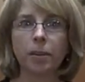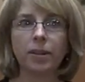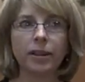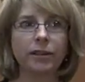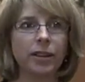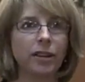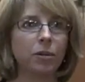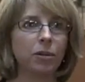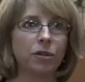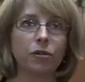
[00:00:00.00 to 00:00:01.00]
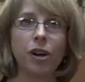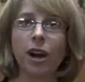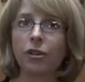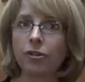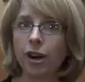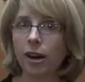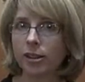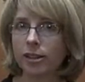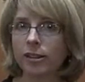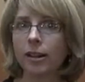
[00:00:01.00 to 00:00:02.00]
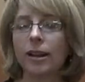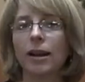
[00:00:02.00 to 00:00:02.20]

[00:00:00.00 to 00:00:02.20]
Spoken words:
I believe, that they were on Firefox